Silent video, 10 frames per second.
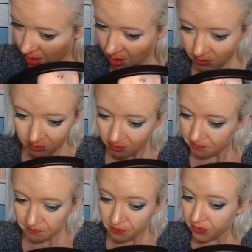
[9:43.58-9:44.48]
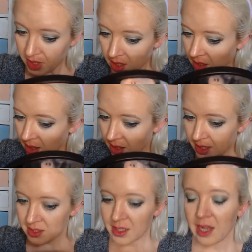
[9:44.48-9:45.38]
No,
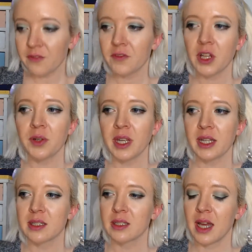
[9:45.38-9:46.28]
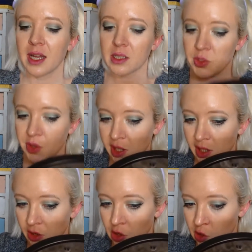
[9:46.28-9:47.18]
it's not floating, it's not doing
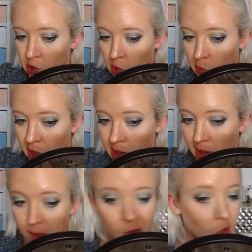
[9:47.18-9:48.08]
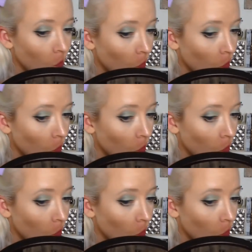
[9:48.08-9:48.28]
anything too weird.